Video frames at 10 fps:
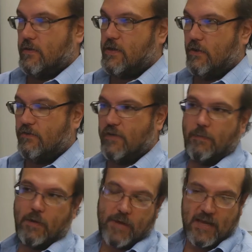you know
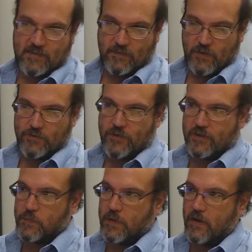developing a positive user
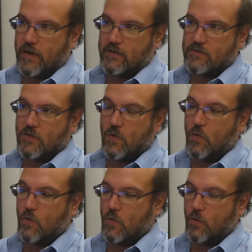experience
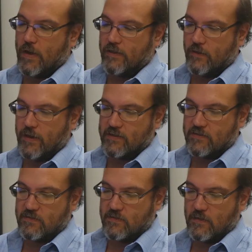or whether
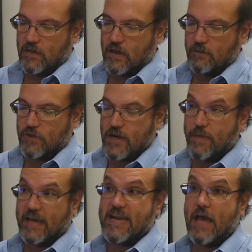it's uh, trying to
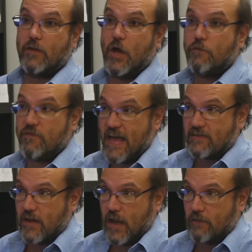make it download
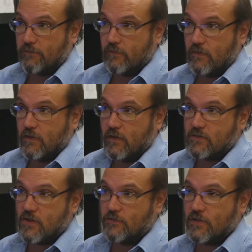fast enough
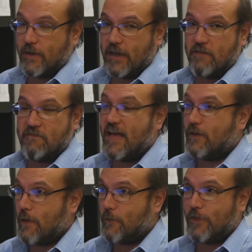so somebody can
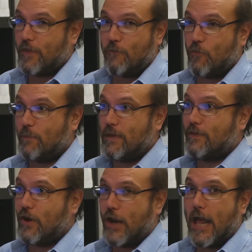evaluate whether they want to be
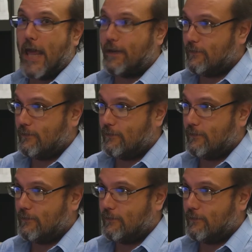there or not.